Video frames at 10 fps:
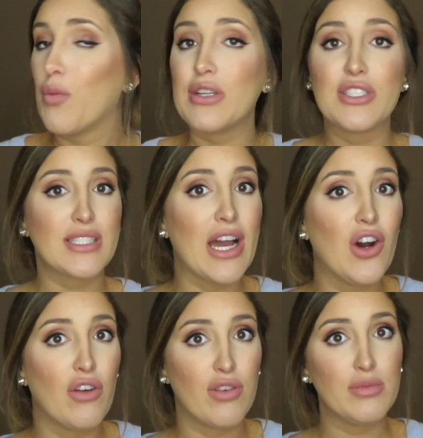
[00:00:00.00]
We just
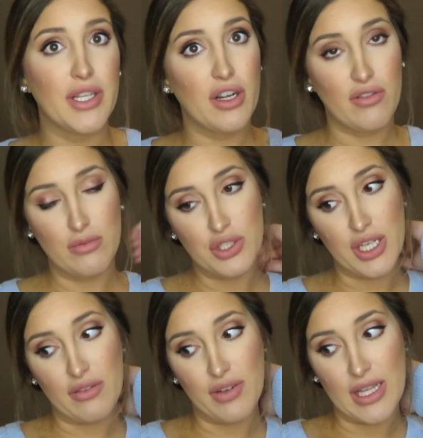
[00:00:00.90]
got home from dinner from
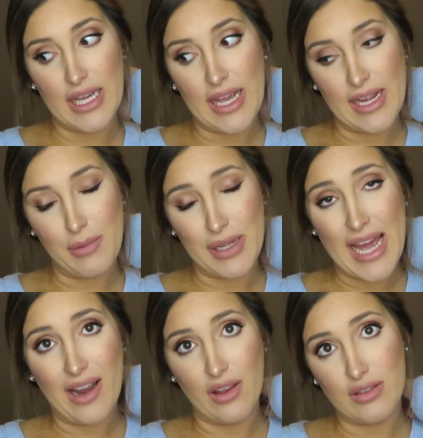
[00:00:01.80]
Chick-fil-A, and we
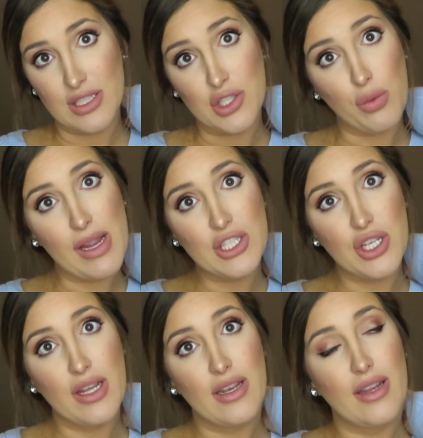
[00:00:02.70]
had a little
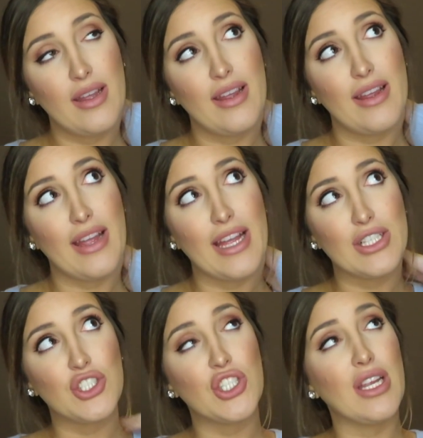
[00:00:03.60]
situation,
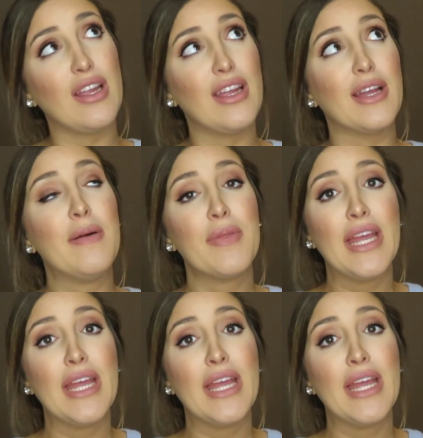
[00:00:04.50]
and she,